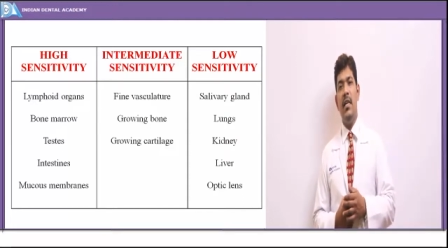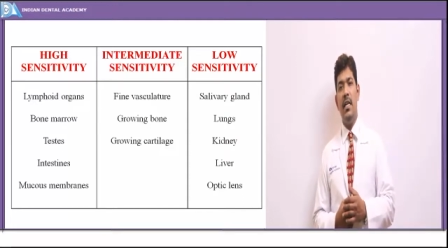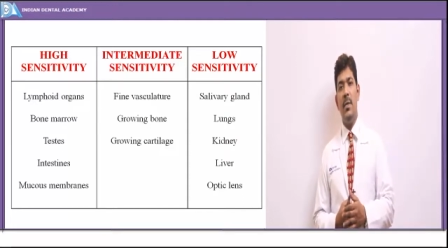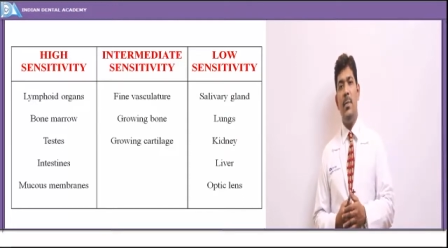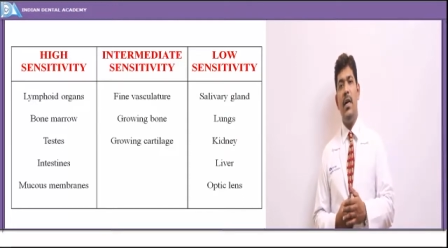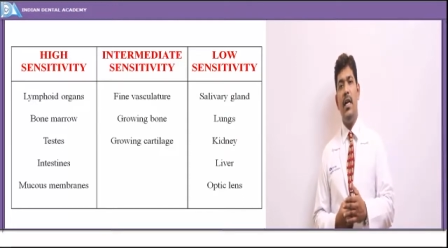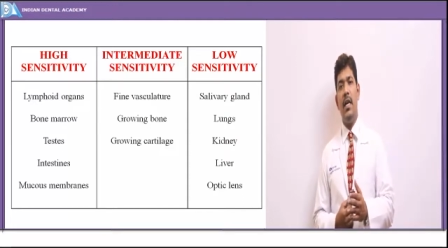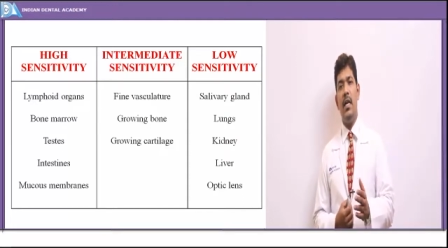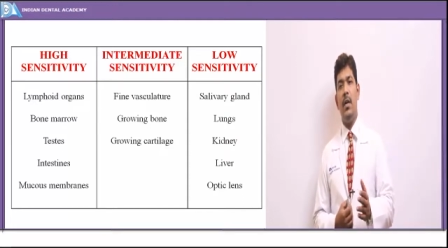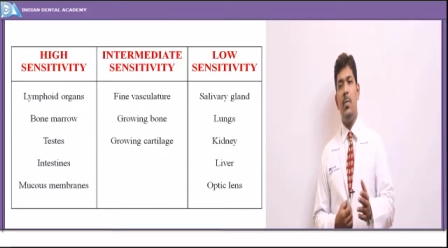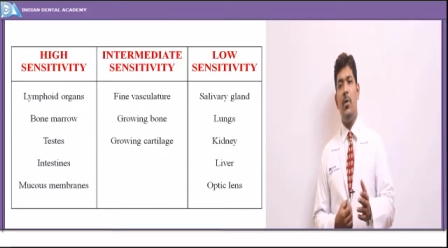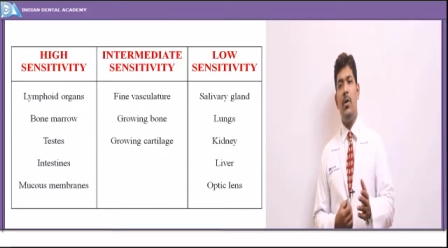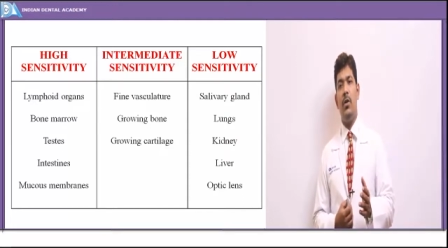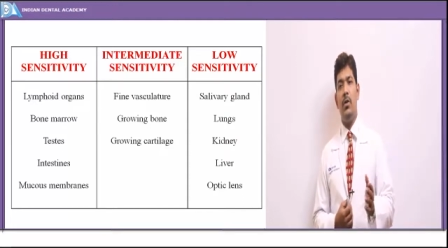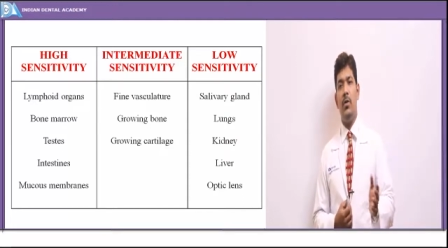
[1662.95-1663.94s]
dependent
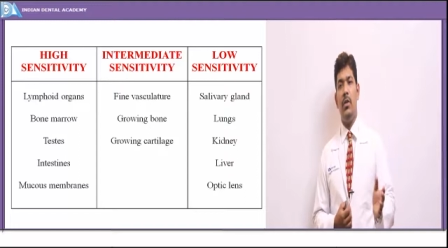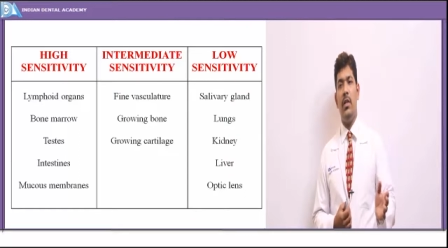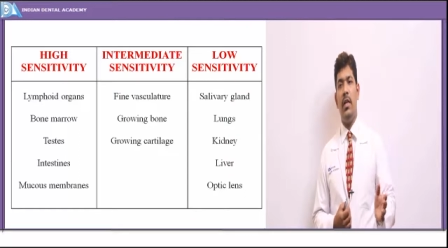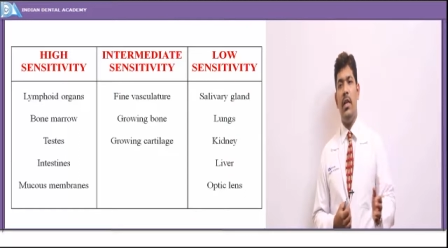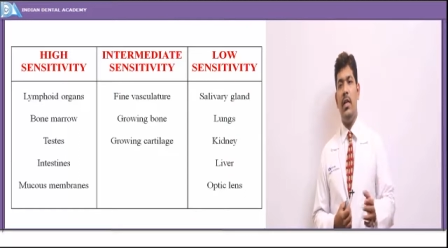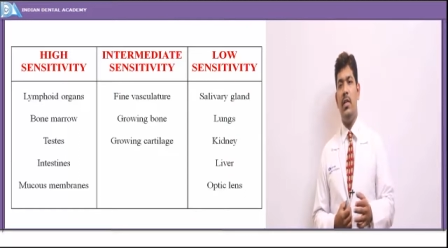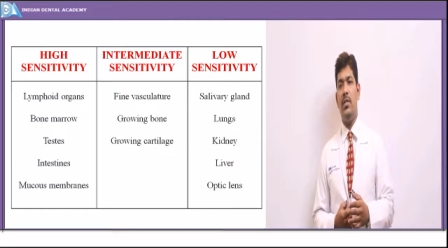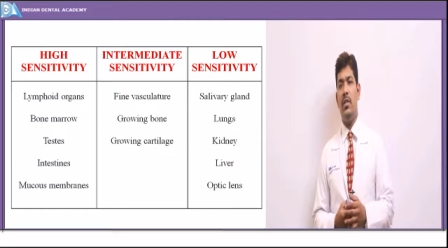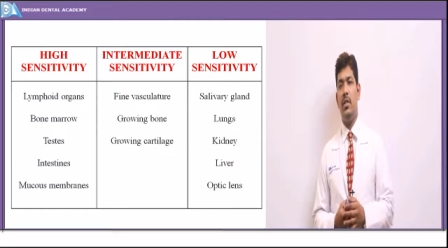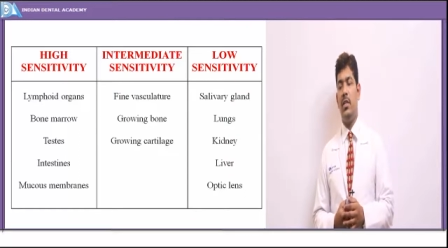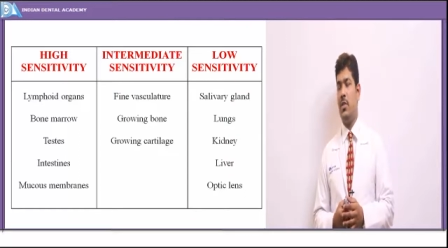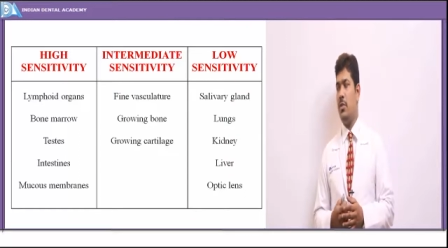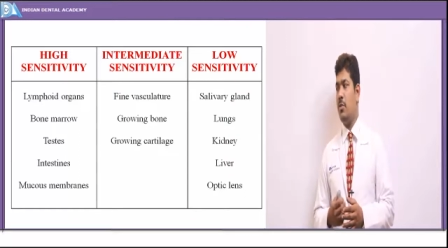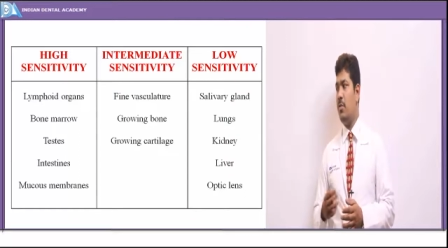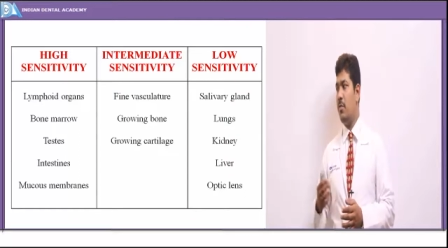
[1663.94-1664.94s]
upon to the radiation
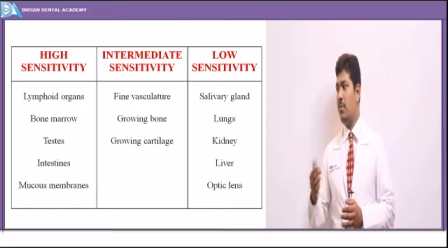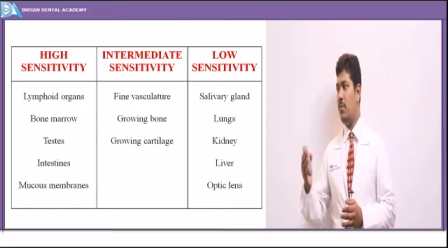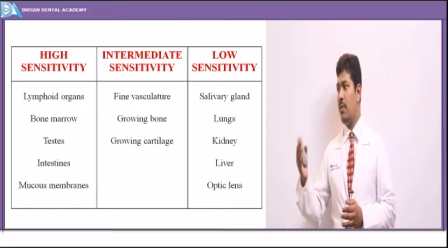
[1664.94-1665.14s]
tissue,